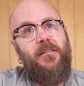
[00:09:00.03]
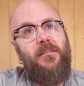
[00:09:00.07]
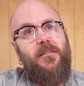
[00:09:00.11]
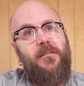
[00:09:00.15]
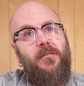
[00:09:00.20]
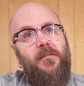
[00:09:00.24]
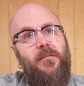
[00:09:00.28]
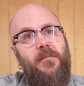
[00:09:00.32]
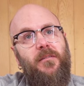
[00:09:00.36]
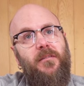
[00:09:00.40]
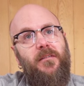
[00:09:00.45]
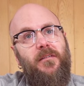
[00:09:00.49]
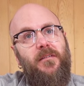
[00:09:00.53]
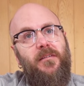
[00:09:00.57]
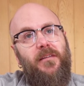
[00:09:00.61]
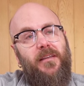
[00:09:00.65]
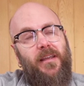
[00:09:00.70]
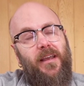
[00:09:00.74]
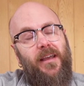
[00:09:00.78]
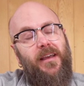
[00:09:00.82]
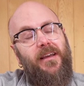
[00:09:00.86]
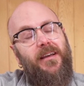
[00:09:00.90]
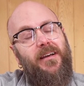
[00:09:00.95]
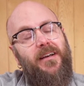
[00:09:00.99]
Yeah.
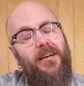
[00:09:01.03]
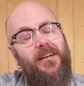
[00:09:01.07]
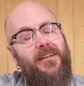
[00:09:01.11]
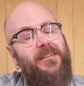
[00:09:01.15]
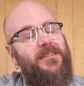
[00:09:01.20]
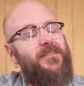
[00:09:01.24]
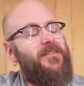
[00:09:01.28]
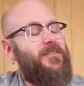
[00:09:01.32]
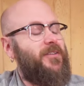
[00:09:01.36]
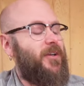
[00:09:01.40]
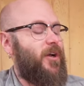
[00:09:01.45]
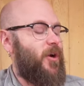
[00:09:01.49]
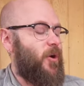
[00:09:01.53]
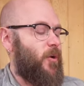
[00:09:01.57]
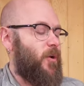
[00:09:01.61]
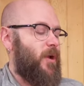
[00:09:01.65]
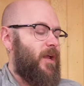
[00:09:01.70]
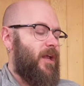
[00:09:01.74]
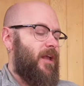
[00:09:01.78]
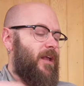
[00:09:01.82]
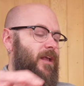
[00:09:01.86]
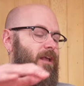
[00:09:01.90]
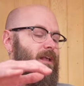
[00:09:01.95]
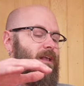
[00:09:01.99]
Yeah. So
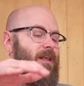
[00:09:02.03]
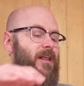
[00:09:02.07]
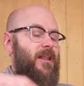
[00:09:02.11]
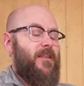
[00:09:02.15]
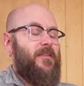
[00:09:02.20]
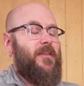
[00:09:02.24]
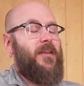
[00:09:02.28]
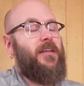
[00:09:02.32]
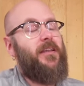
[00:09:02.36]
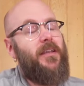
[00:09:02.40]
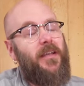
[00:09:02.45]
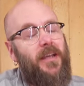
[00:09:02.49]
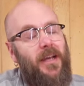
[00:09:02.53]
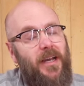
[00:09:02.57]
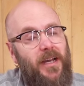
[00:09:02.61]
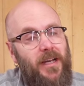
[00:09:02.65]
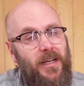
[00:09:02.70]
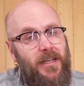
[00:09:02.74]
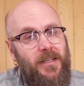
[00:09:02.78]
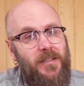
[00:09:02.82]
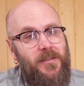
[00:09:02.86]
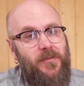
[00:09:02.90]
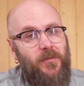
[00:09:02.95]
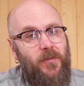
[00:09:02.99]
thank you
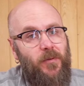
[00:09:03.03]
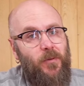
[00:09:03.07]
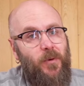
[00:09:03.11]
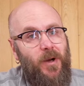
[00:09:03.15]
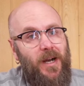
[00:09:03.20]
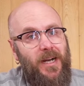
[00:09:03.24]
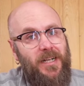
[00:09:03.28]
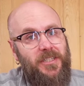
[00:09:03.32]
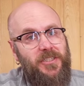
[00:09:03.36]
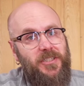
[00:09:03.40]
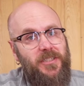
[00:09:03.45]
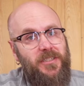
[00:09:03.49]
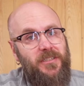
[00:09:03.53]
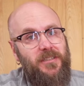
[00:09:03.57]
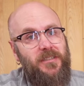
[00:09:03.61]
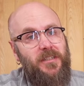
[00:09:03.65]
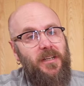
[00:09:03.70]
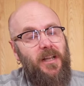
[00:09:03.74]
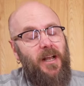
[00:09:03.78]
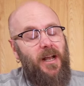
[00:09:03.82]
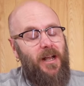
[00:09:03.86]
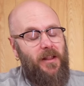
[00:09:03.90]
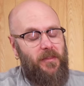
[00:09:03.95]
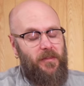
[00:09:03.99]
guys for watching.
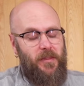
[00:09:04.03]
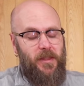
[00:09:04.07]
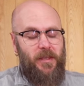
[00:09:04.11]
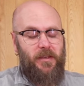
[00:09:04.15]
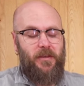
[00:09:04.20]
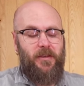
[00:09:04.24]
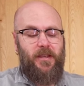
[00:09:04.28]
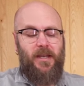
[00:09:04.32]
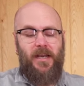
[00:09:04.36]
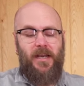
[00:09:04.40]
Thank you